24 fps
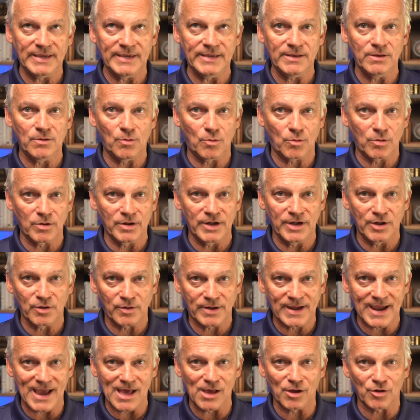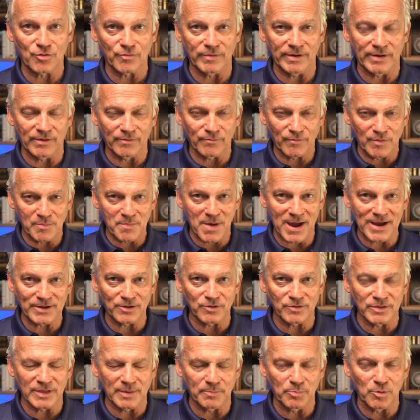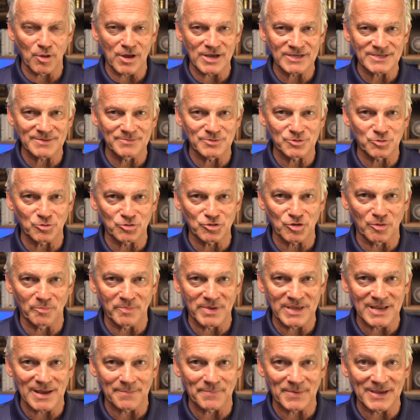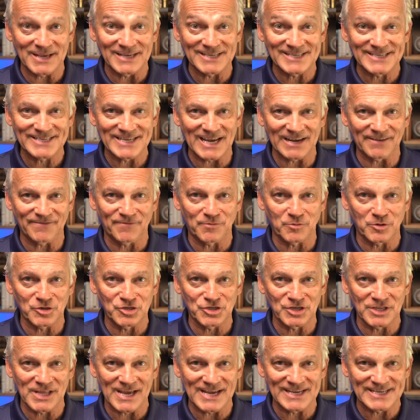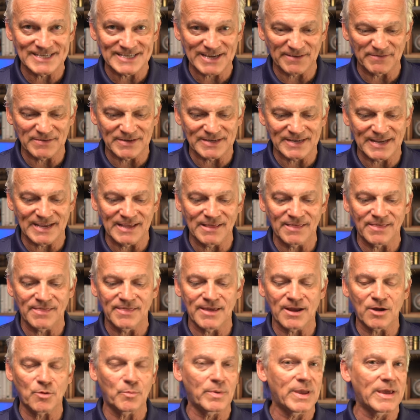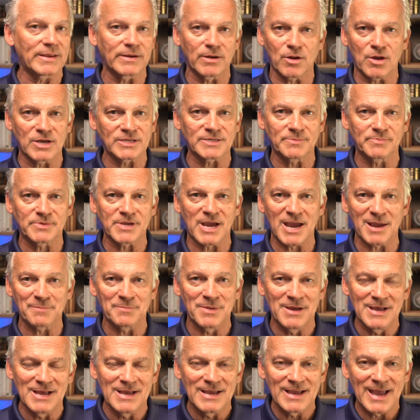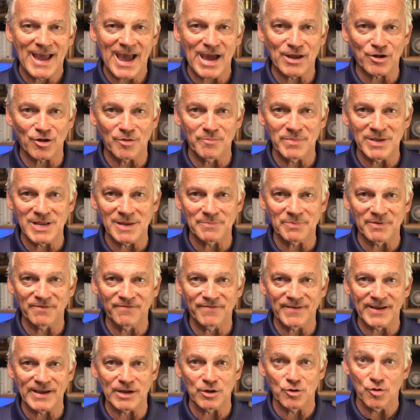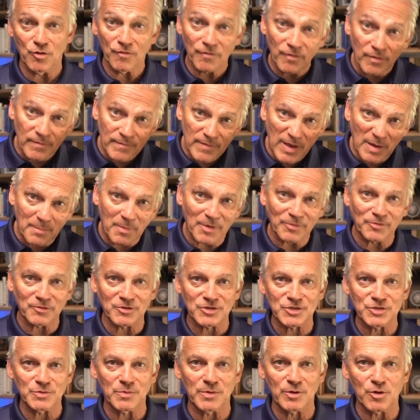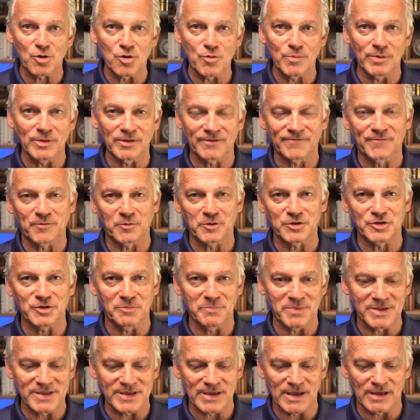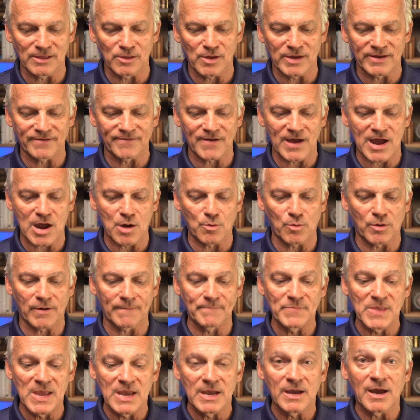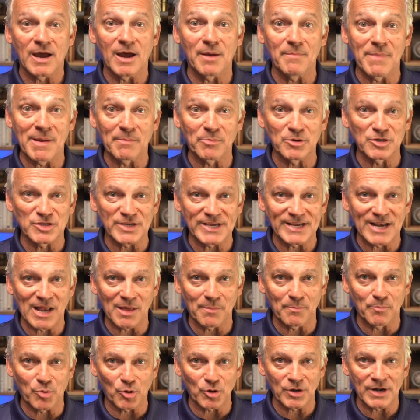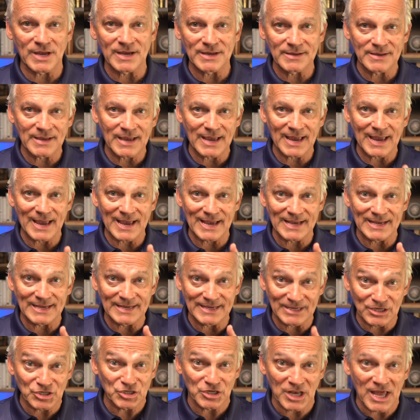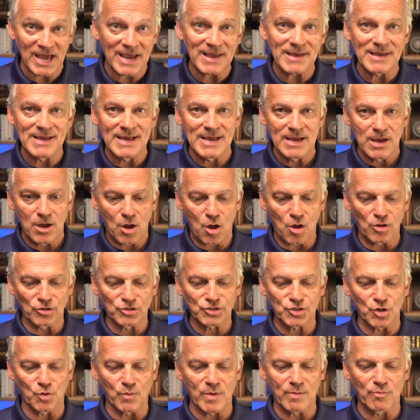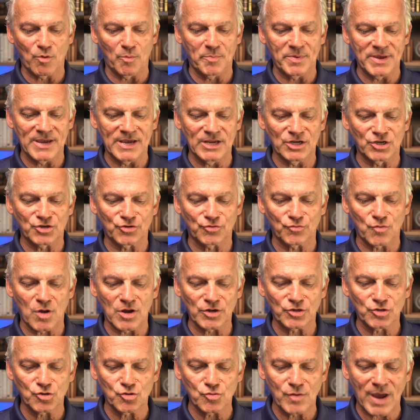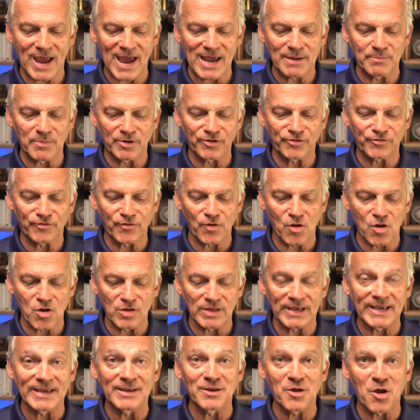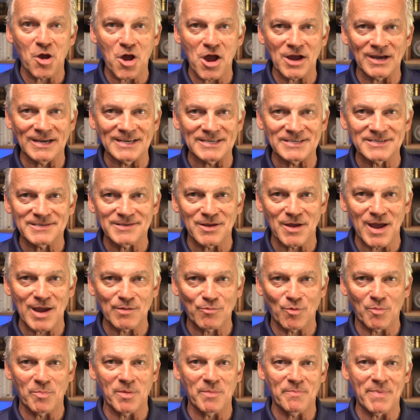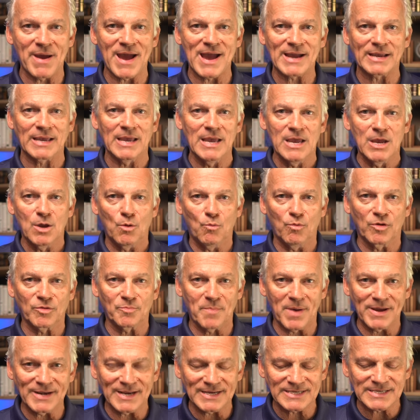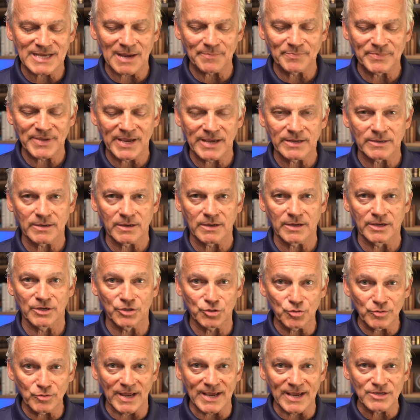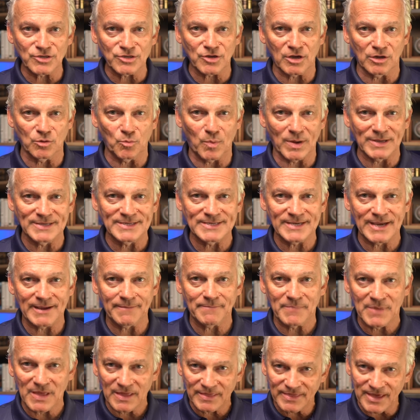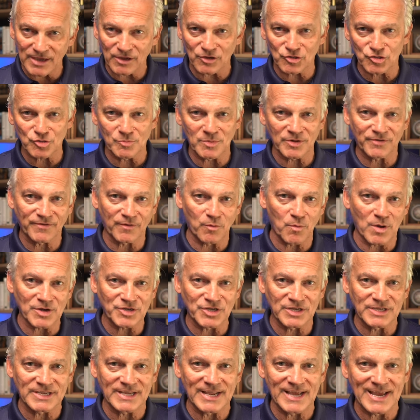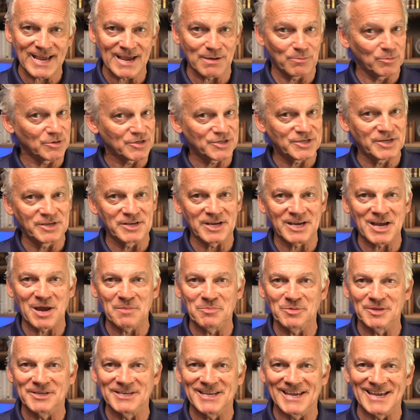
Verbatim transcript: in or near Calgary, reminder the Blossom Social Meetup is set for July 17th there. We had an awesome time at our meetup in Vancouver a month or so ago. We look forward to meeting a lot of our uh, members in Alberta uh, in July. Also, we will be in Toronto and Montreal in August. Now, I will be back with my next update in two days on Wednesday. Thank you so much for watching today, and we'll see you in a couple of